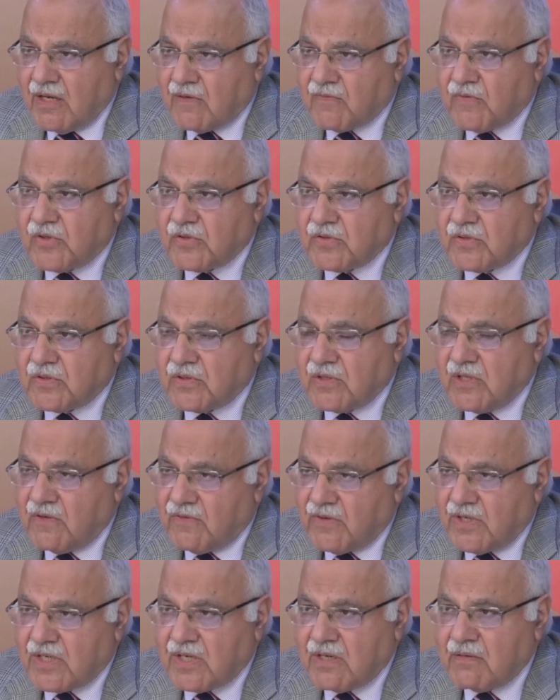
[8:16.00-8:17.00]
it was
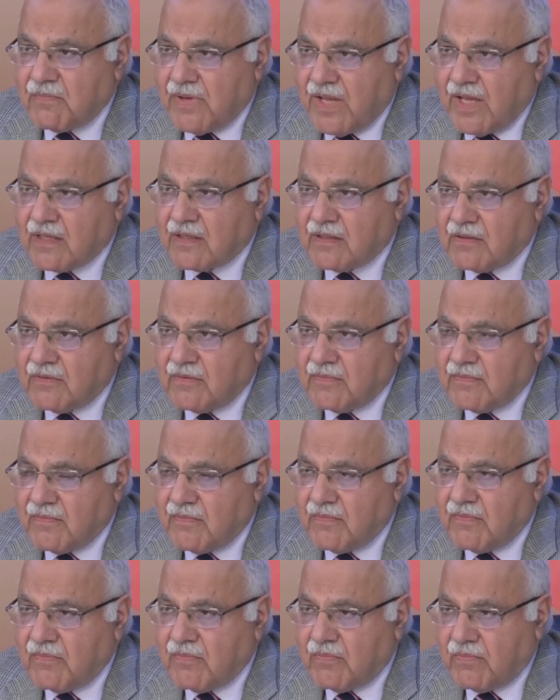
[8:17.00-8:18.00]
reverted back.
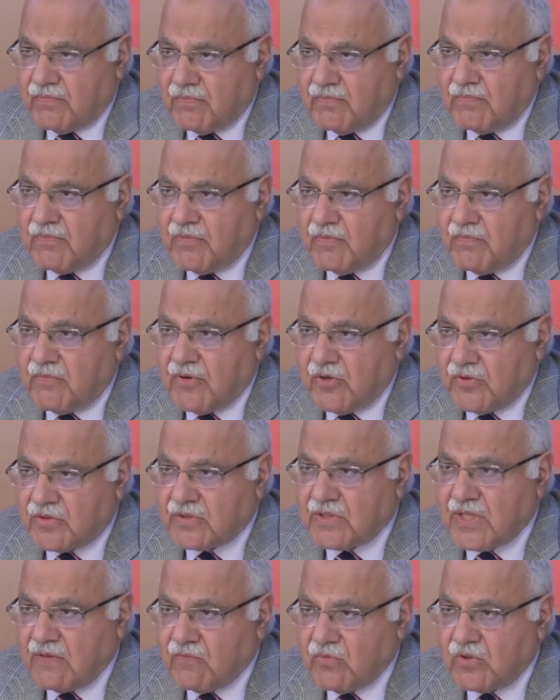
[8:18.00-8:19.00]

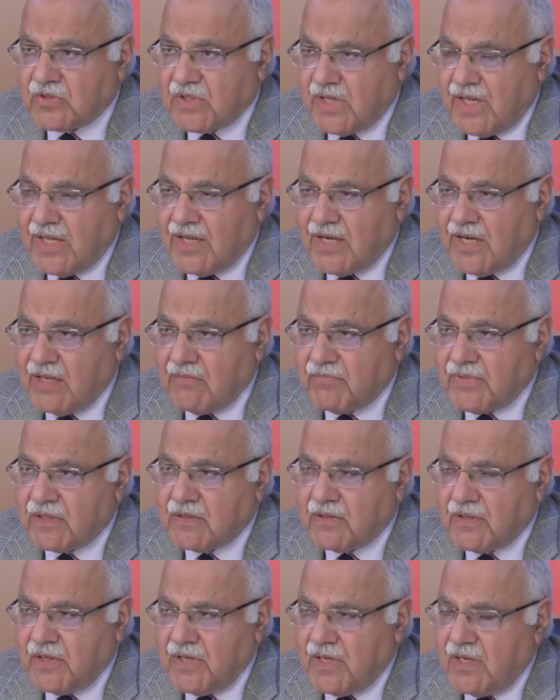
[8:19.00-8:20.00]
Balochistan was area,
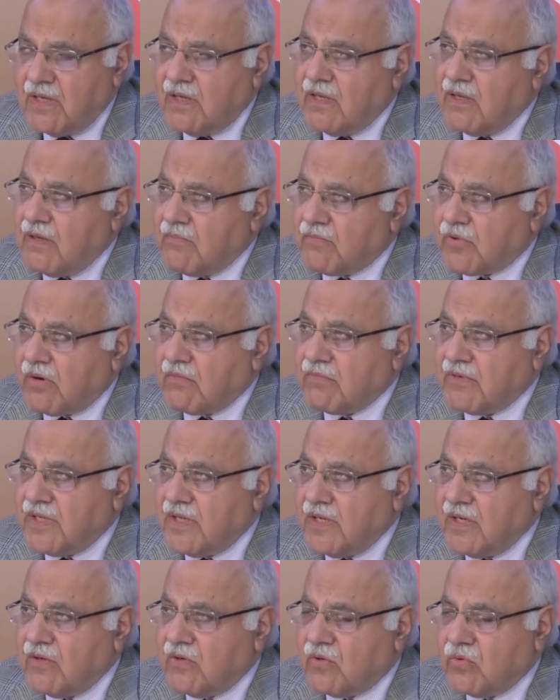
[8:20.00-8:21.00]
but
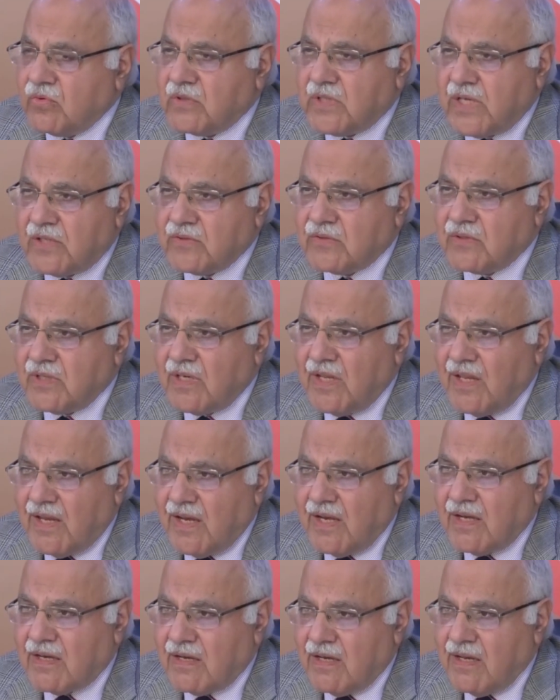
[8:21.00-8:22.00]
probably in
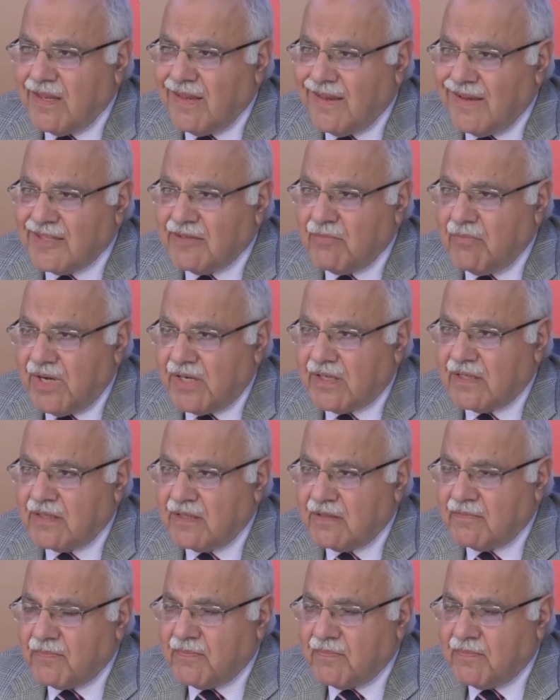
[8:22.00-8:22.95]
2008, in the middle,